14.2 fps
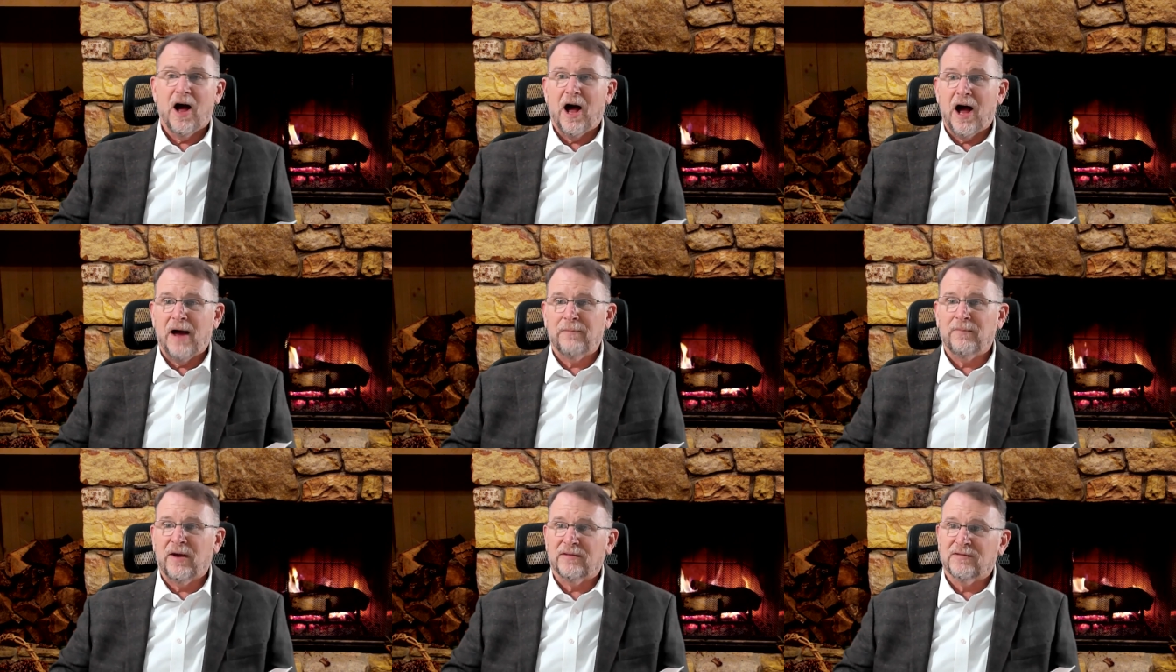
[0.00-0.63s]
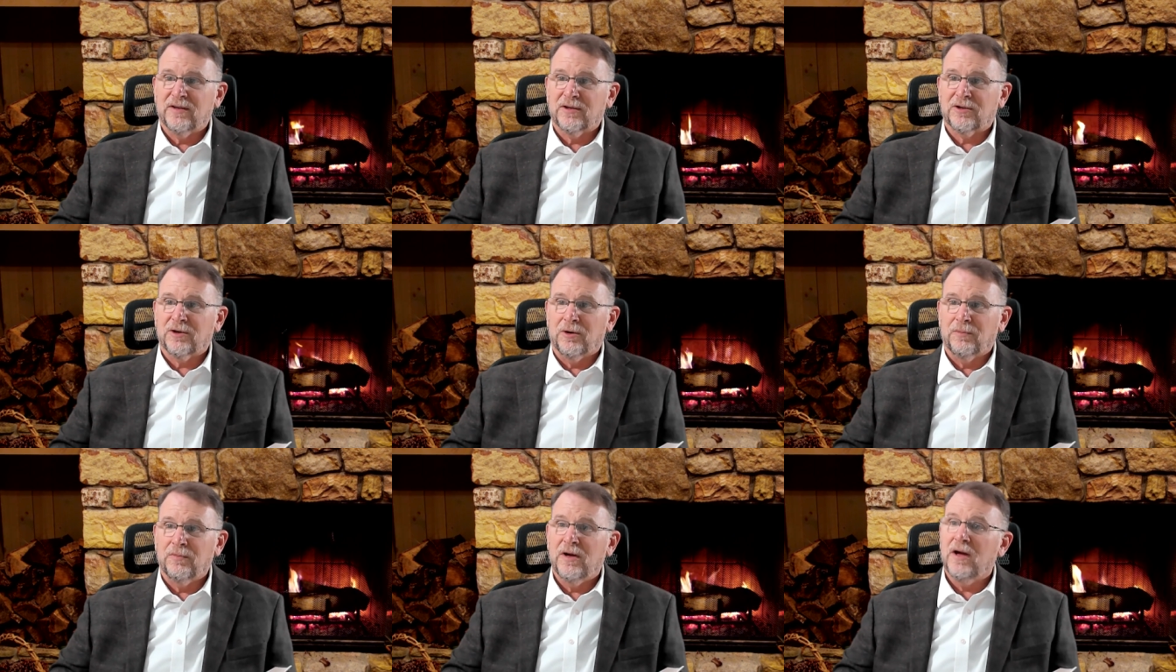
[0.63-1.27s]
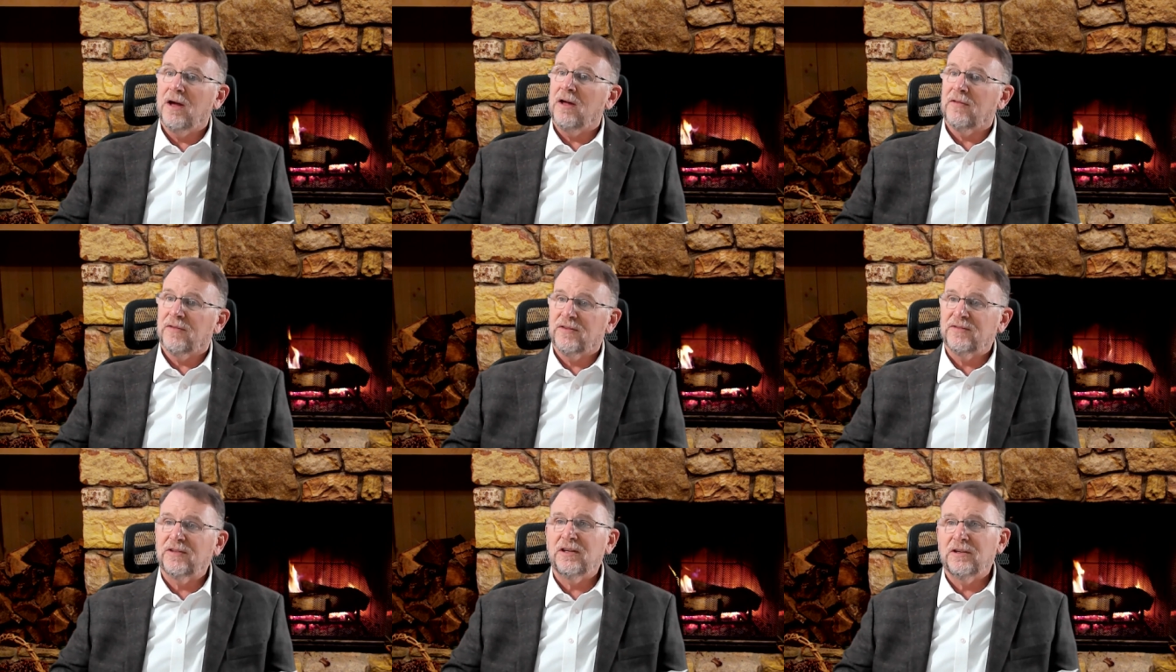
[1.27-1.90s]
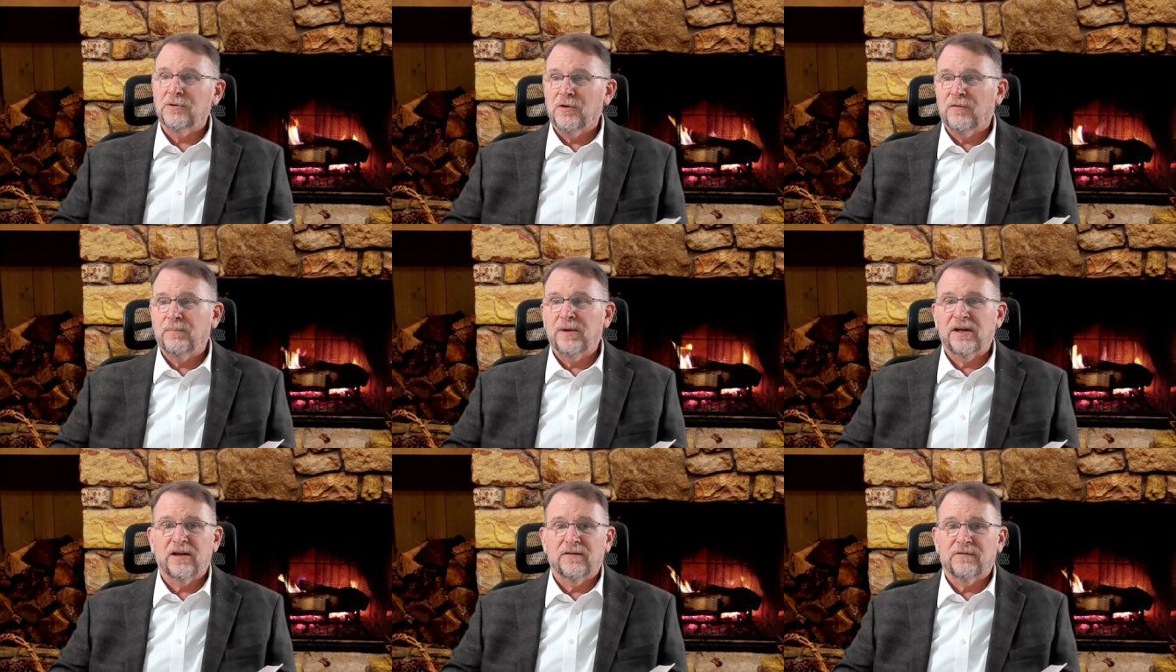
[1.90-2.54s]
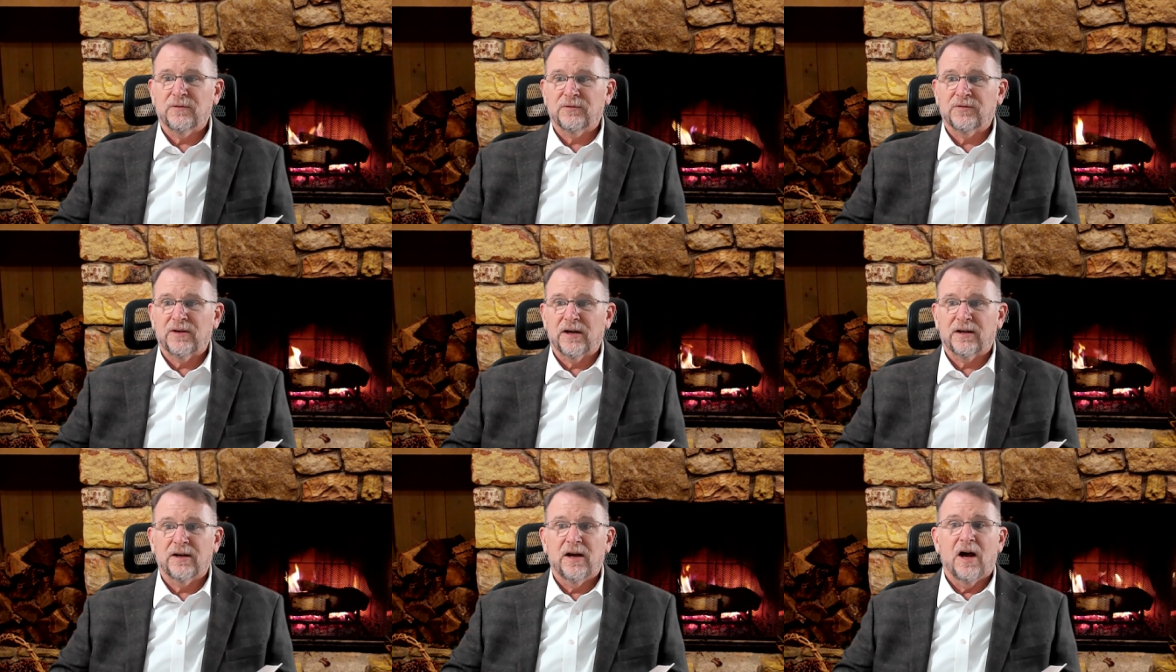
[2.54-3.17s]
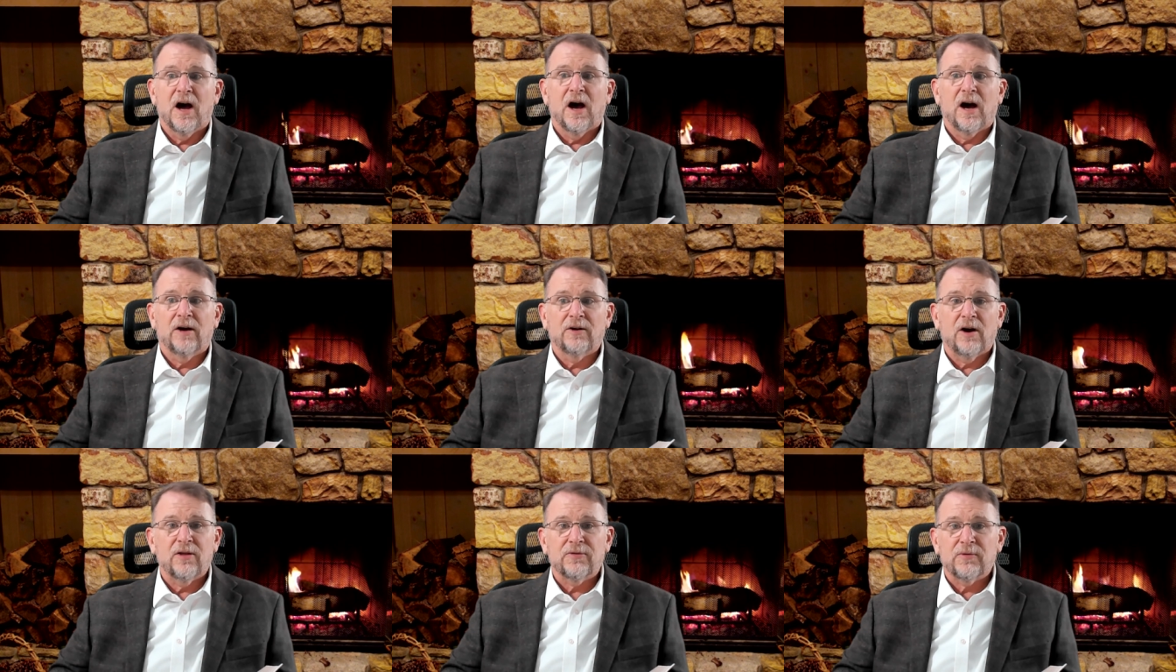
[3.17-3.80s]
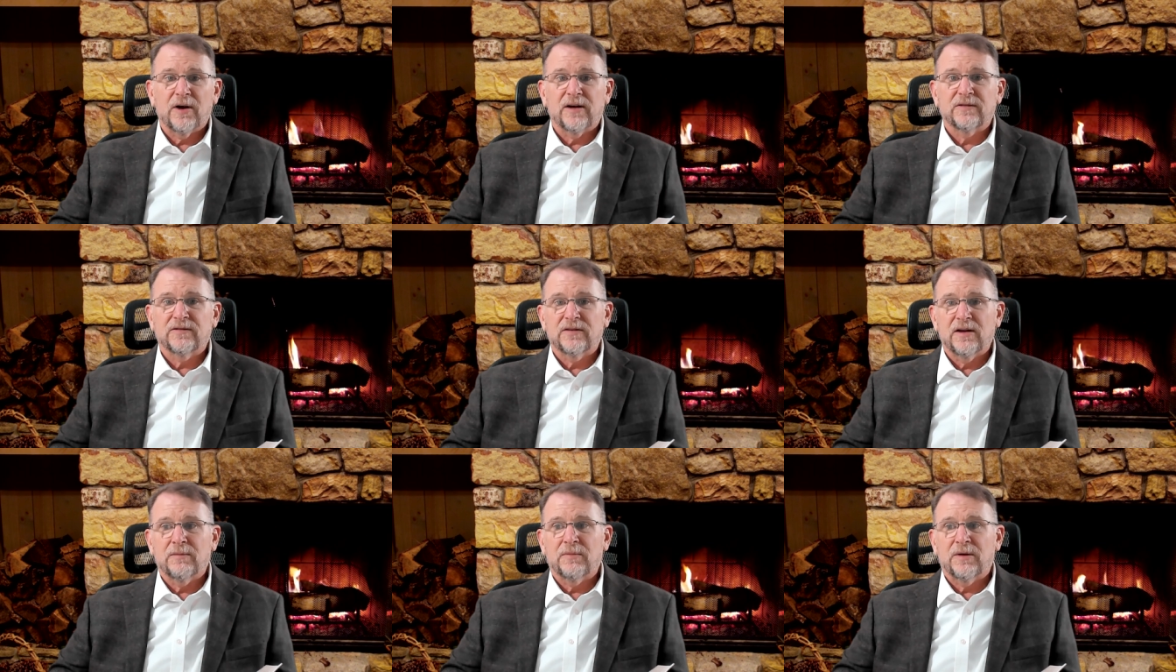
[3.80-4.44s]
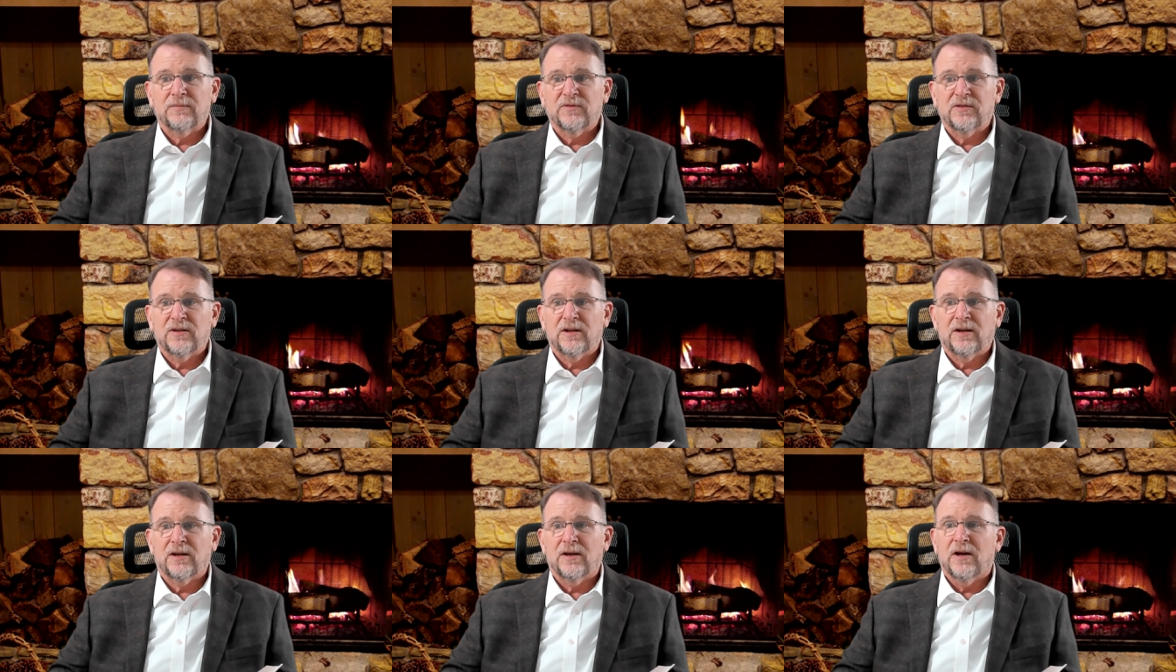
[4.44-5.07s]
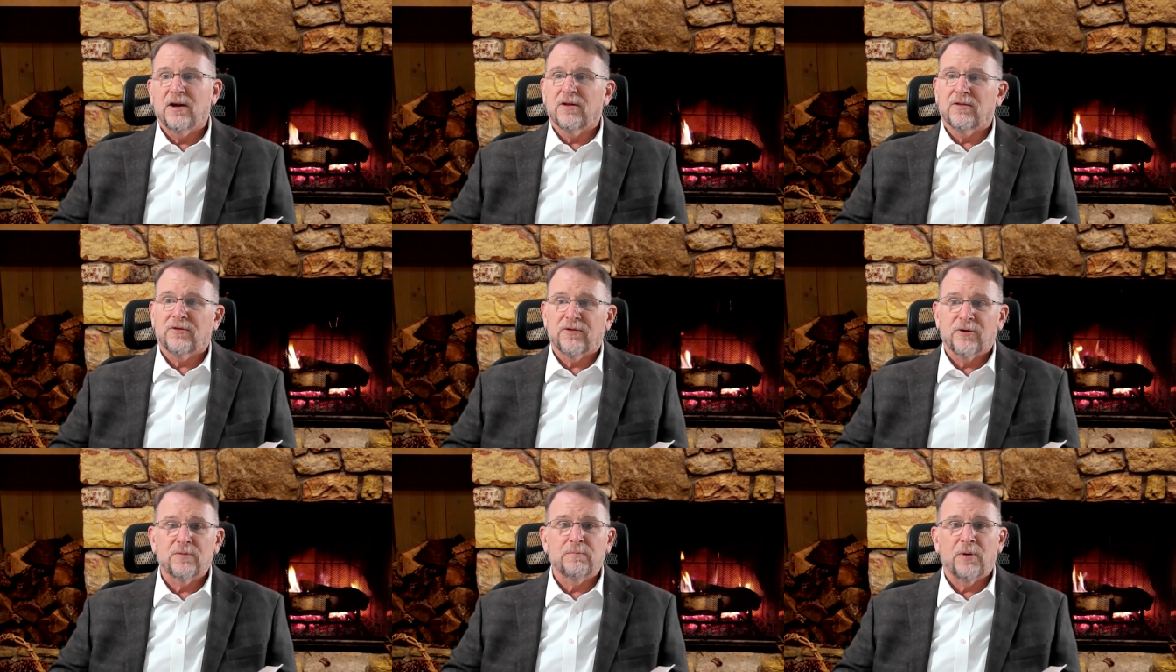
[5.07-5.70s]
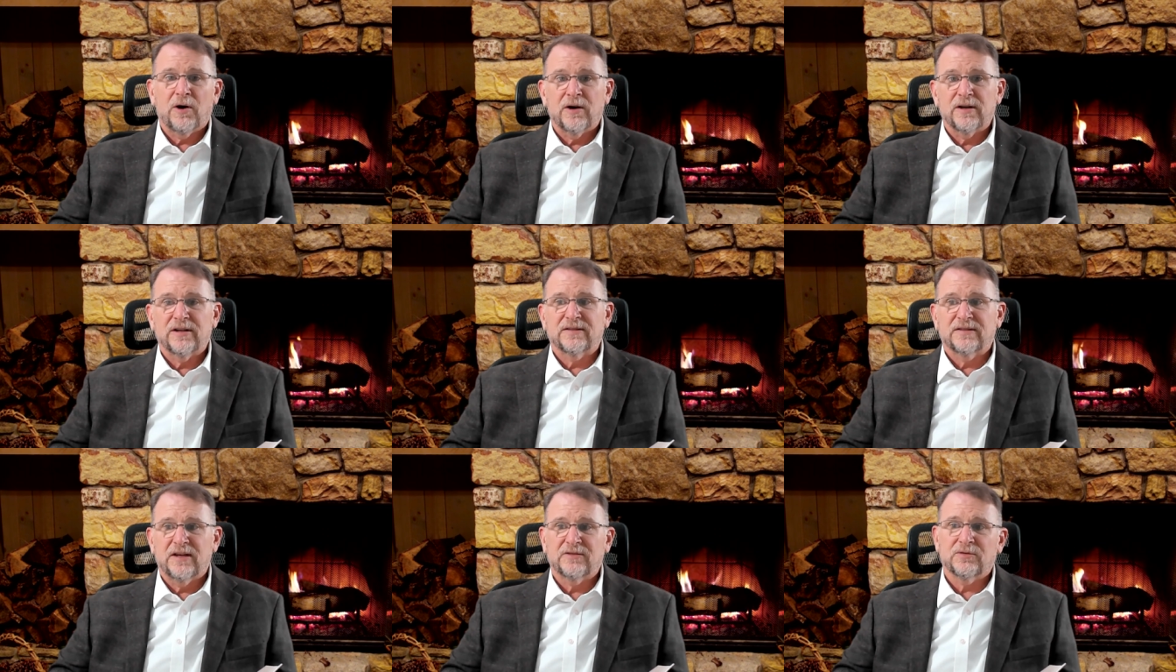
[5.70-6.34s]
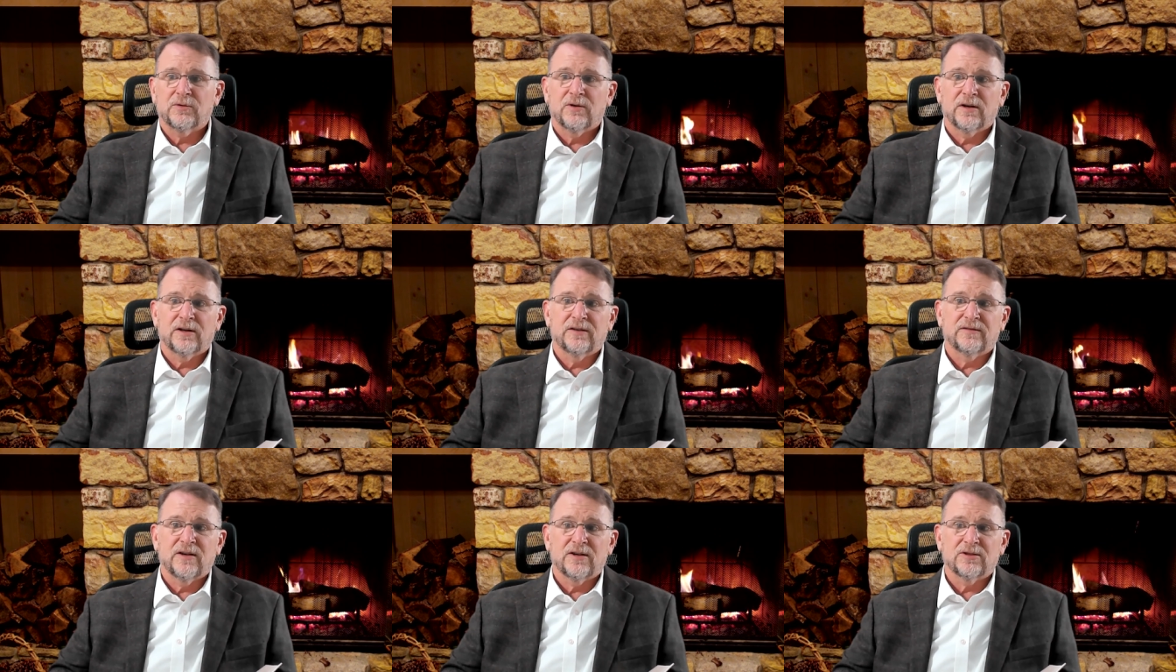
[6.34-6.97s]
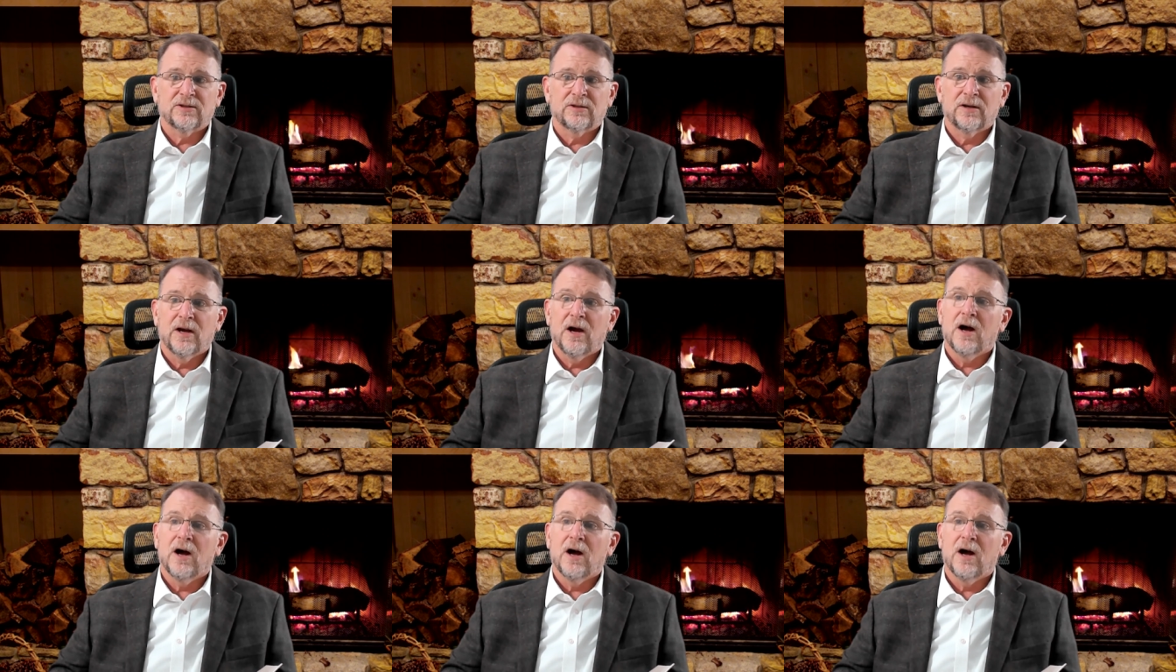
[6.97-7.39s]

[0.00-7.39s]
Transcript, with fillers: I'm Matt Titcomb, the CEO of Peak InfoSec, an authorized CMMC third party assessor organization.